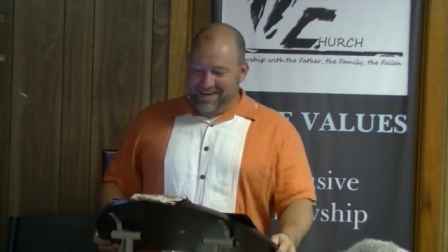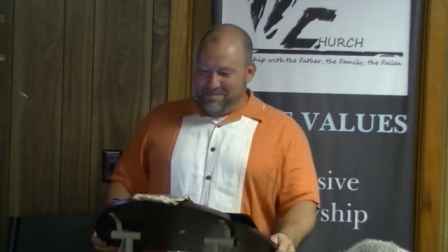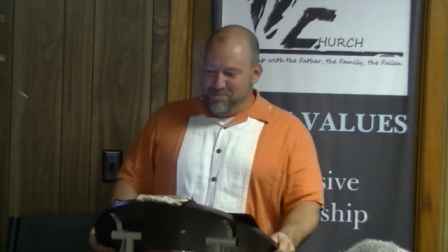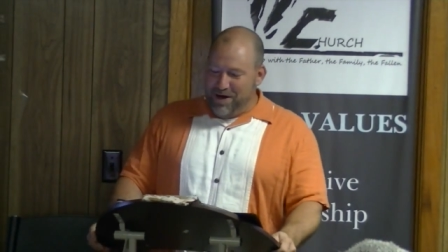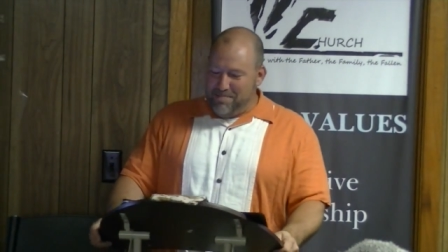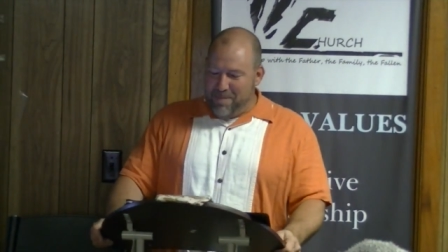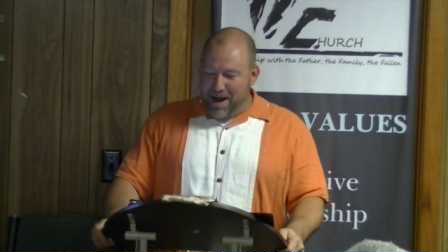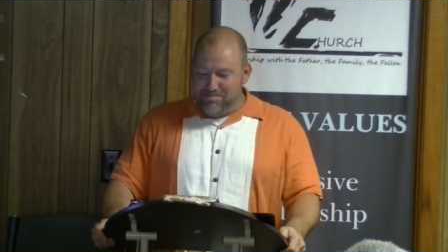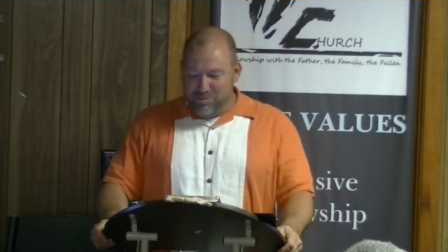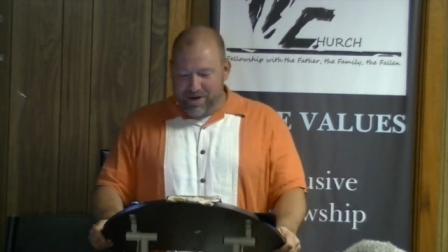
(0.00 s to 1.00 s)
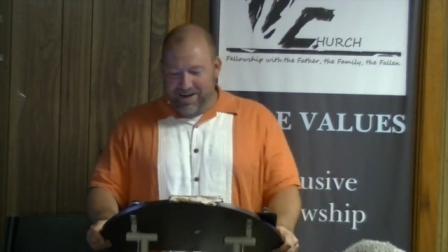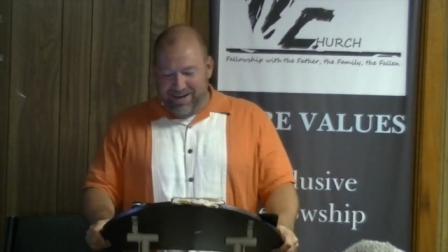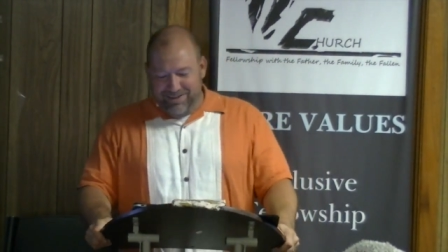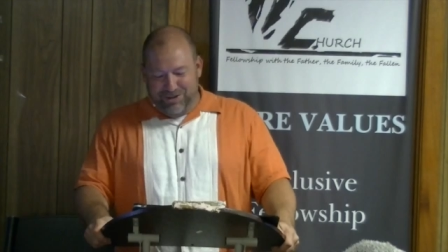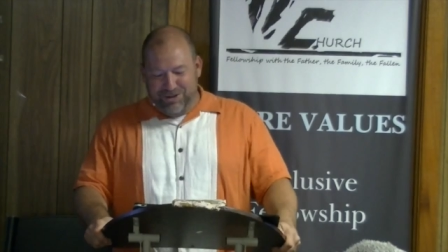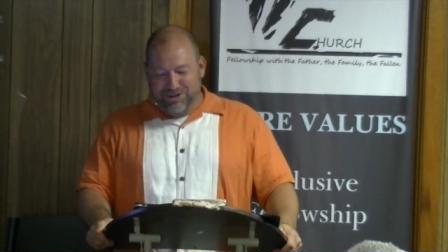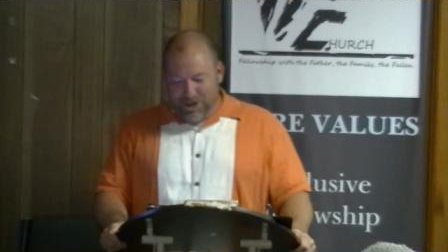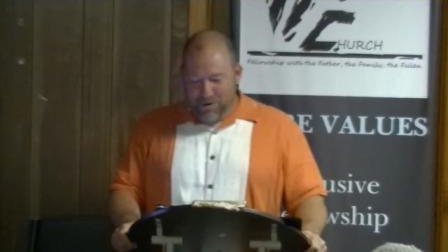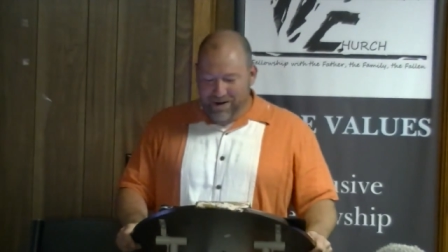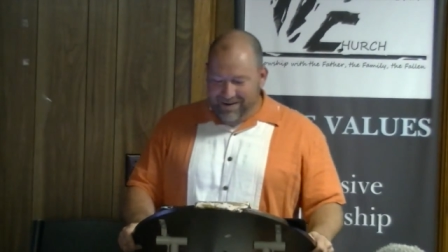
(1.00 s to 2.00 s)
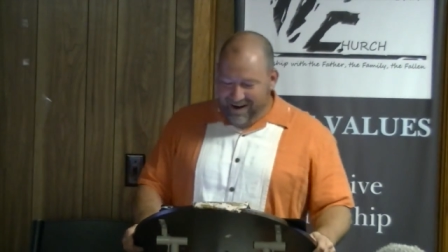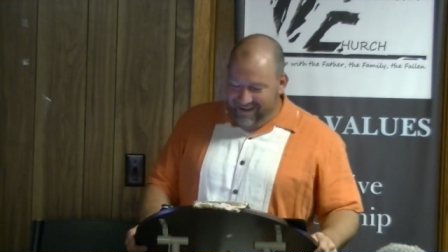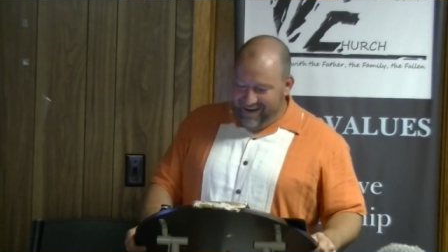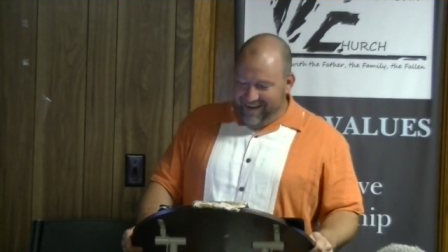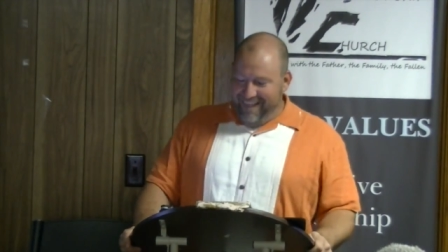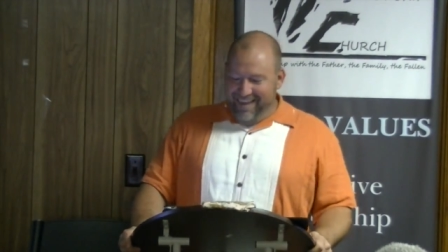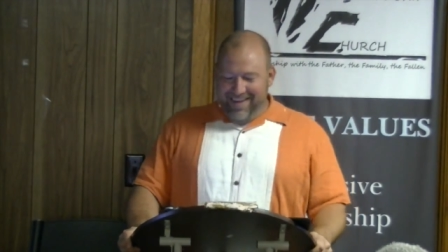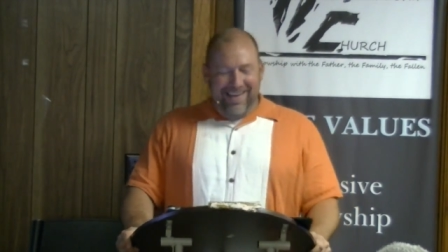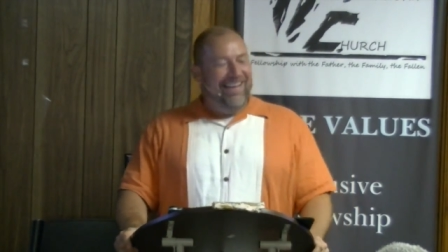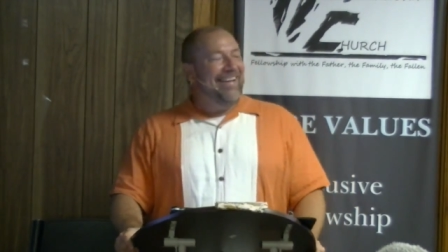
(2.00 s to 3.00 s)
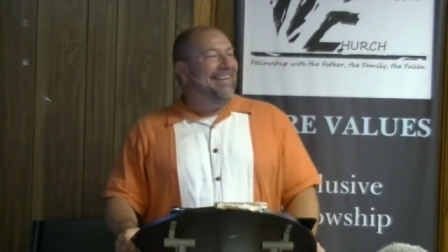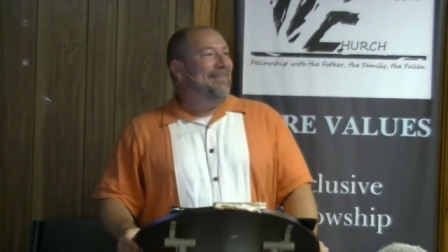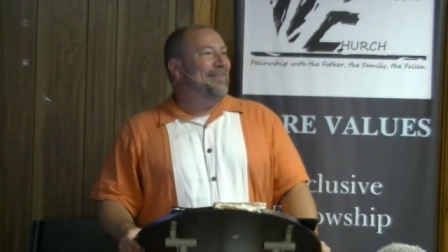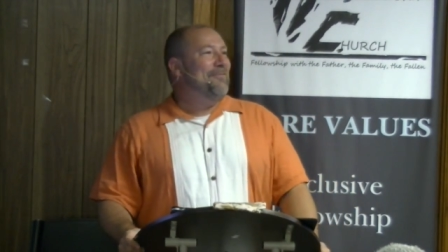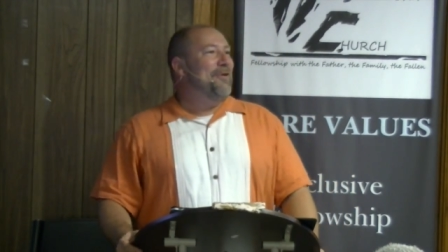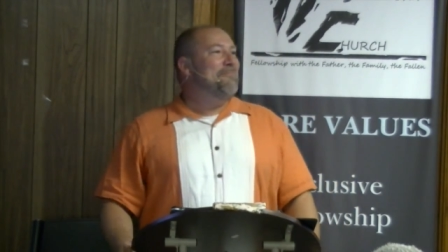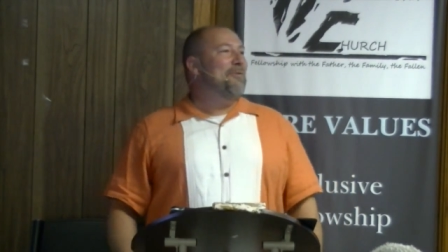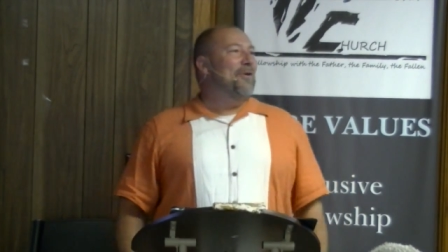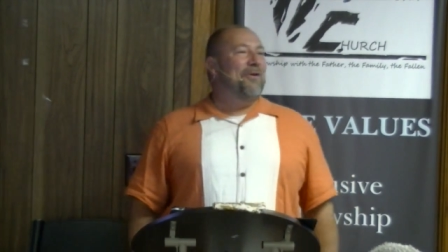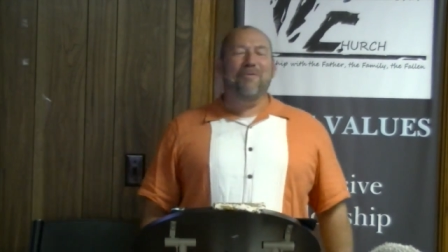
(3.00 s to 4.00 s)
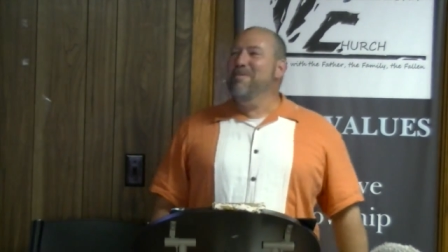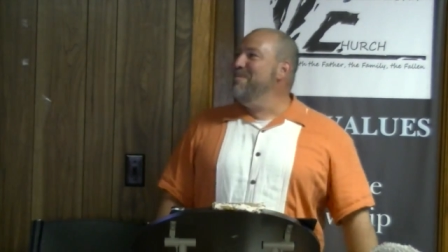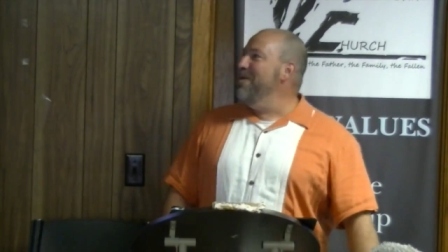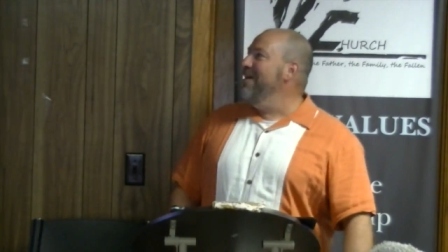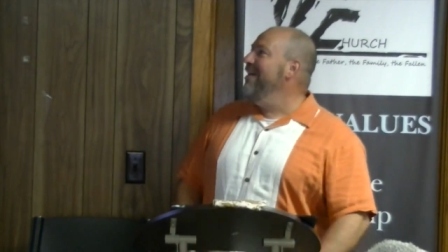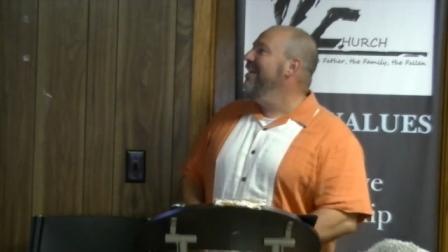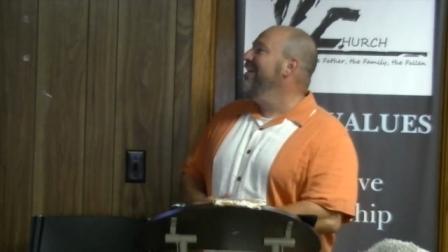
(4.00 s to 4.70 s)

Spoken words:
Yeah, brick by brick. Let's just do it, all right. One more.